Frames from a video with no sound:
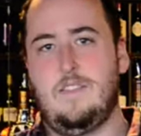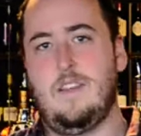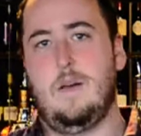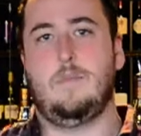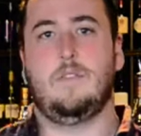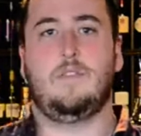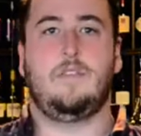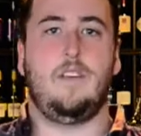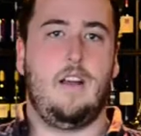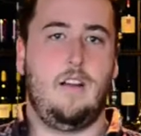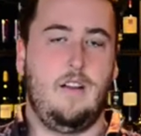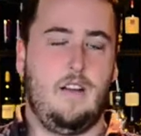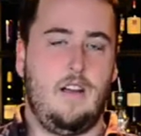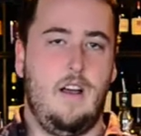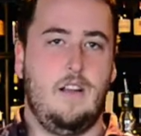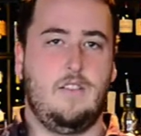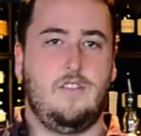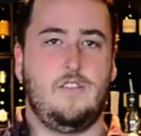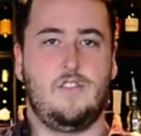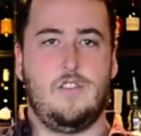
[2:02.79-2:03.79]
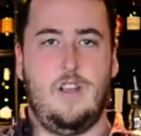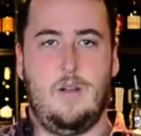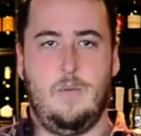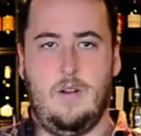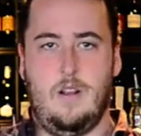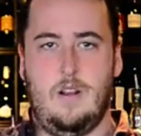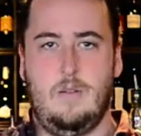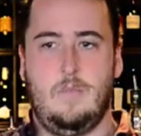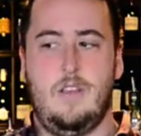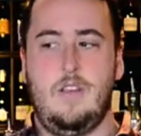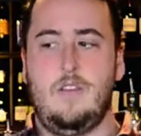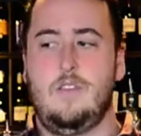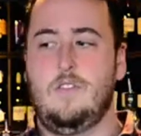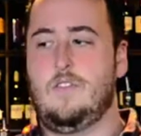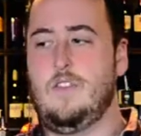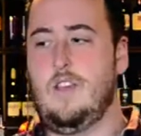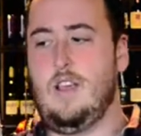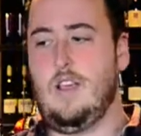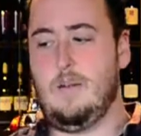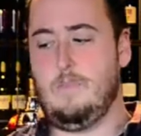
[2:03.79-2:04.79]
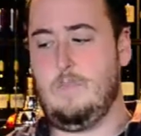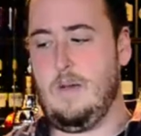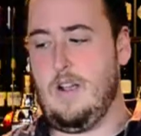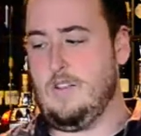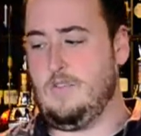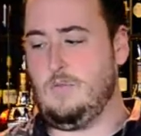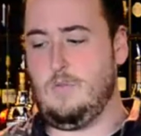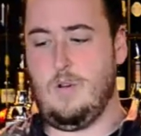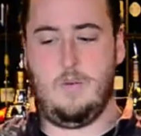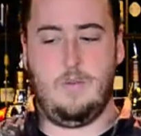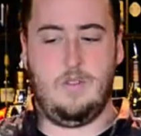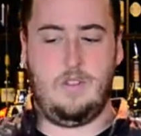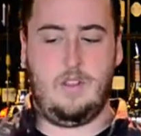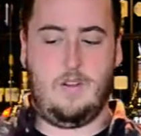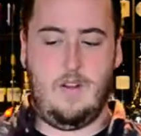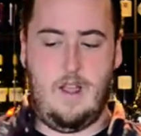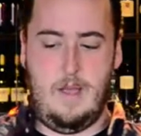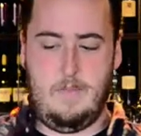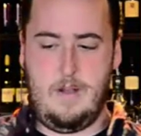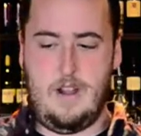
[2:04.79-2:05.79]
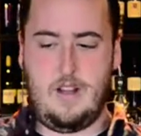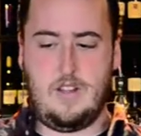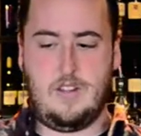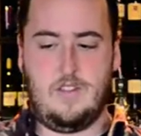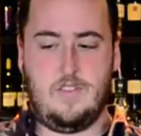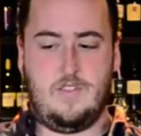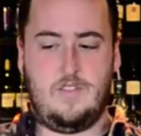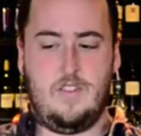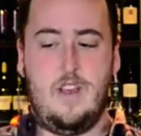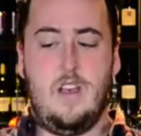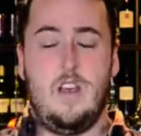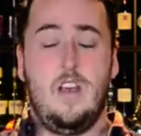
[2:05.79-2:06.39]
apple cider concentrate we're going to be using. It pairs well with the cranberry juice.